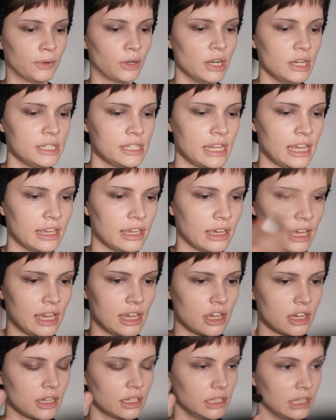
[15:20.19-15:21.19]
gonna take
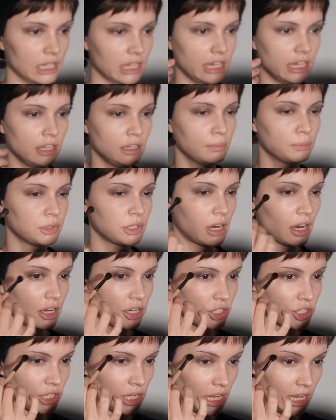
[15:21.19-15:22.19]
a clean
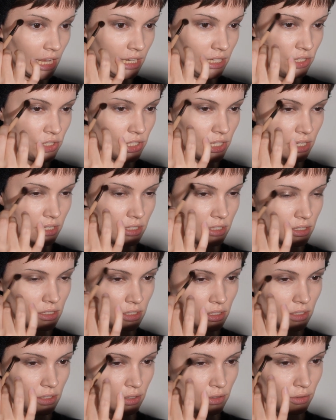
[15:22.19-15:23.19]
brush and just
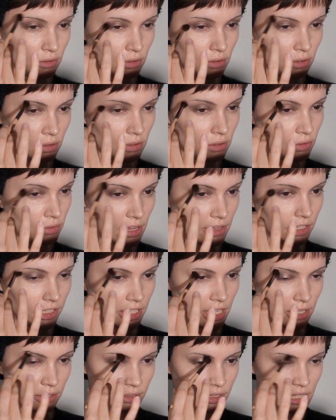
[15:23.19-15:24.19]
feather
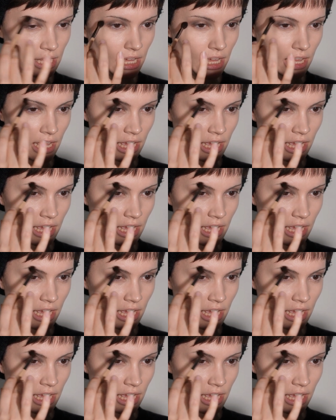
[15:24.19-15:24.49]
out the